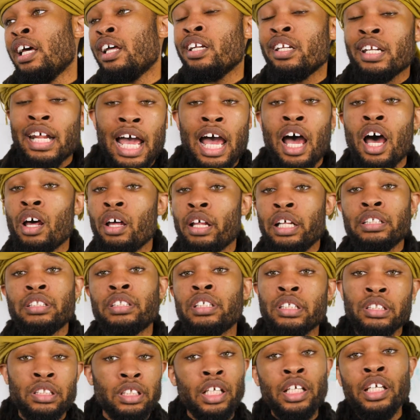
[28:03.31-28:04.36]
Now it's
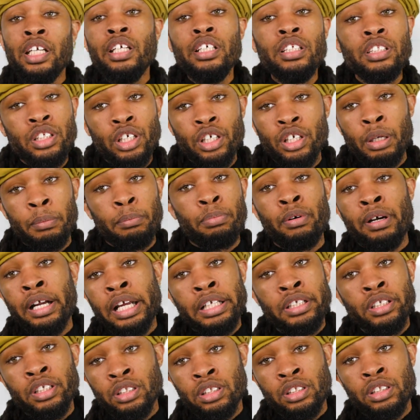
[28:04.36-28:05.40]
just easier to
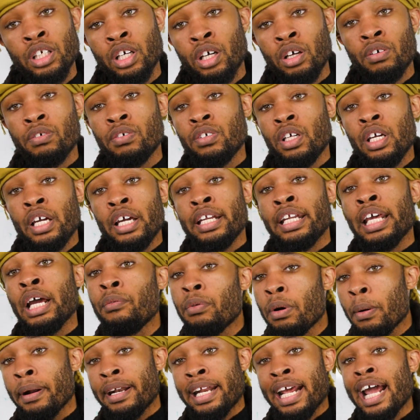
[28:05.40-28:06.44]
brand yourself.
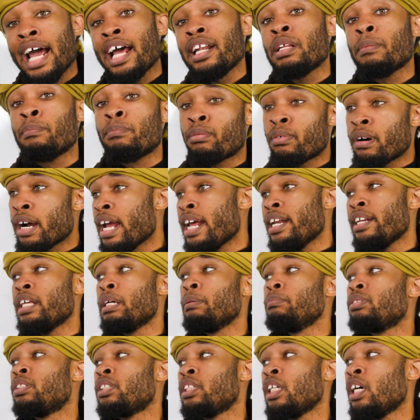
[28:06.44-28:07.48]
They had to brand
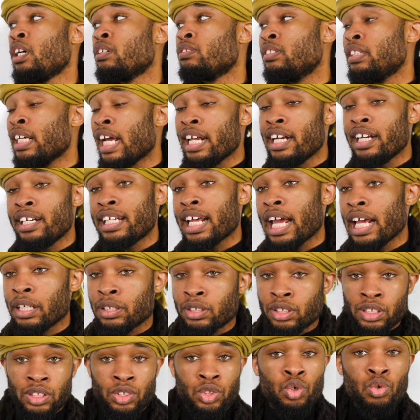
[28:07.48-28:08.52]
themselves day to day,
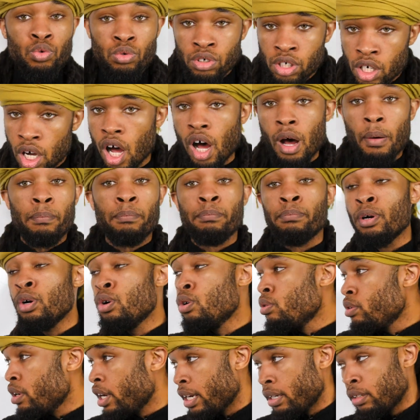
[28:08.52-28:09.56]
suiting up,
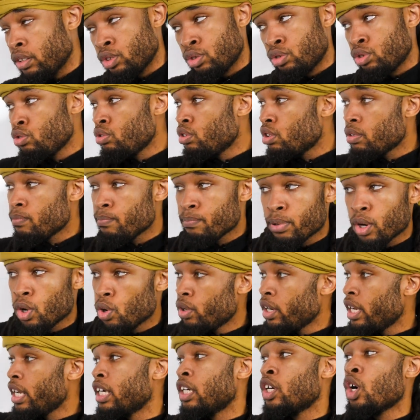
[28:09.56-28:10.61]
suited and
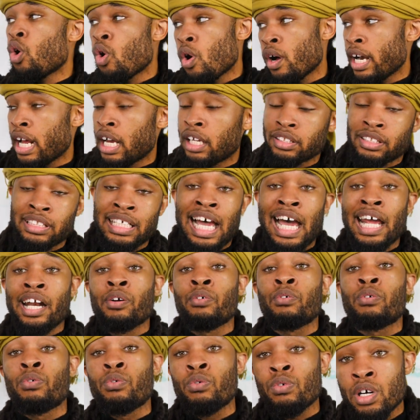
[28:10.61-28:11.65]
booted, going outside
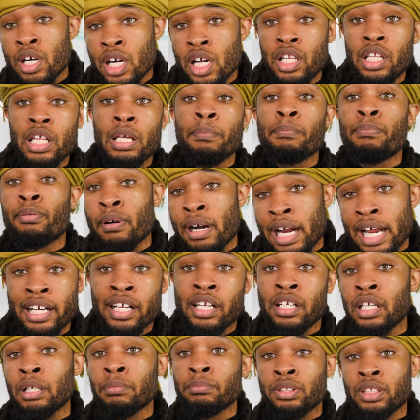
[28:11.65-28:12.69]
and really
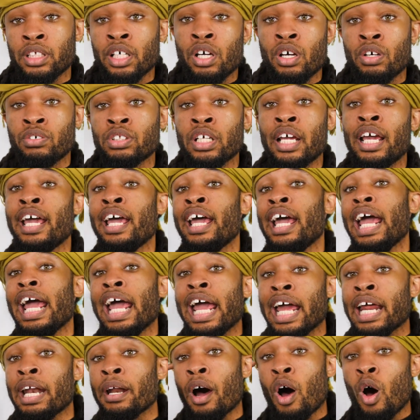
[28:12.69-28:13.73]
branding themselves,
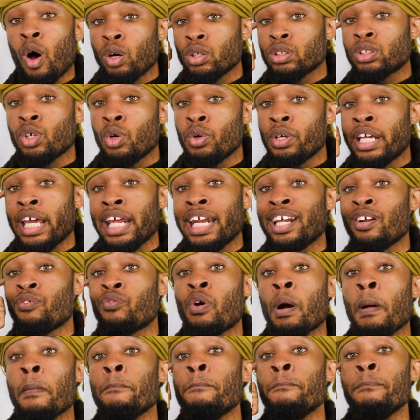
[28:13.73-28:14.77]
and also getting
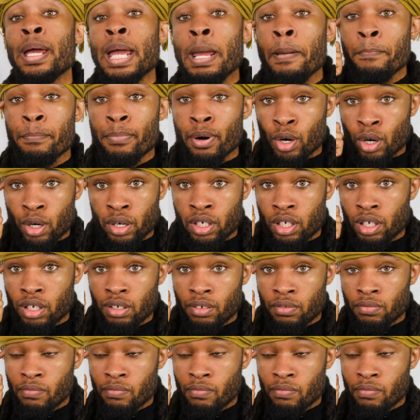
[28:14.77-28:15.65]
remembered